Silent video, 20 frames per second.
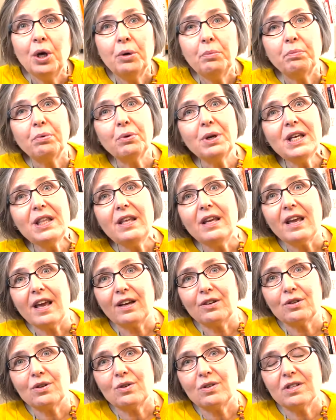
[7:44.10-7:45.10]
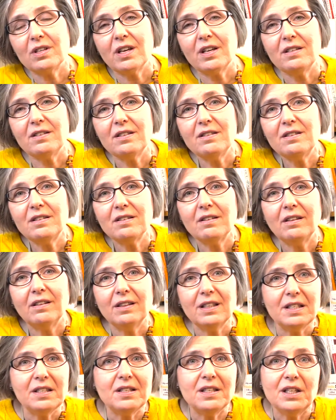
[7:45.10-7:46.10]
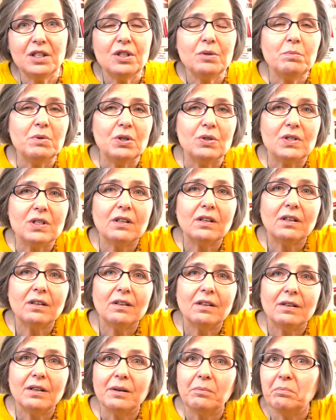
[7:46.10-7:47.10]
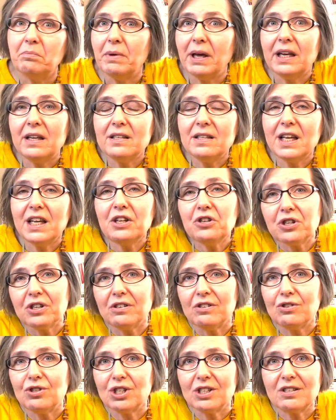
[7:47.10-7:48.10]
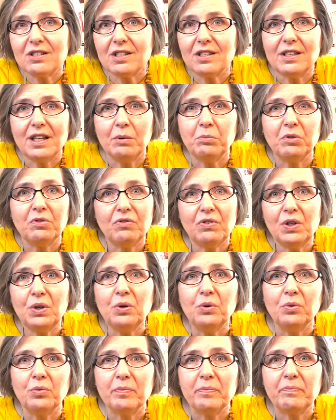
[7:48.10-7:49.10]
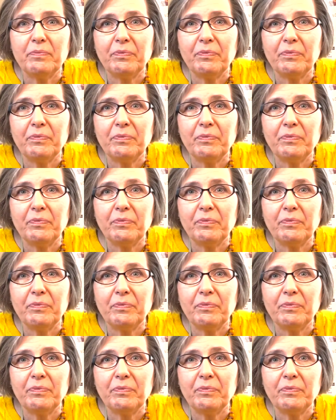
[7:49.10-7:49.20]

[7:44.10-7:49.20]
breathing exercises, listening to music, meditation, just to name a few.